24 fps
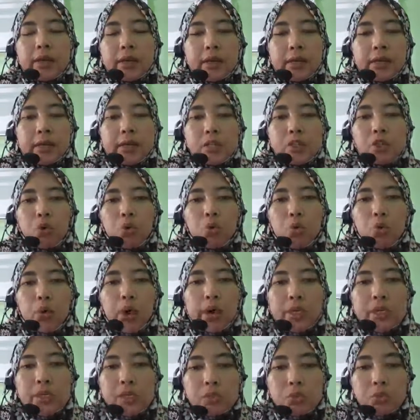Okay, so
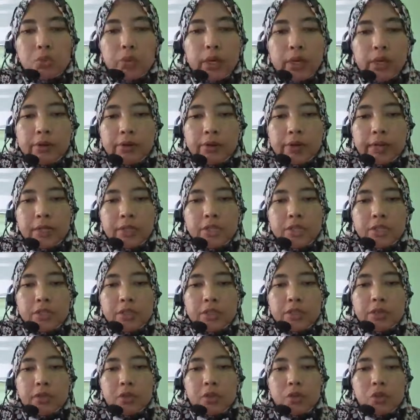once we arrange,
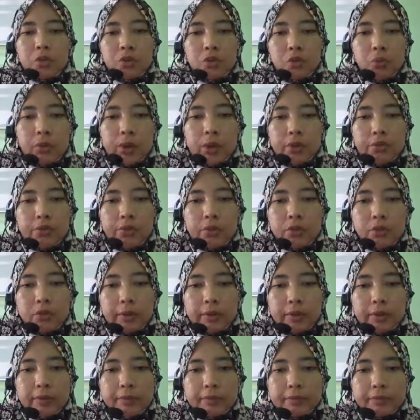so we have this one.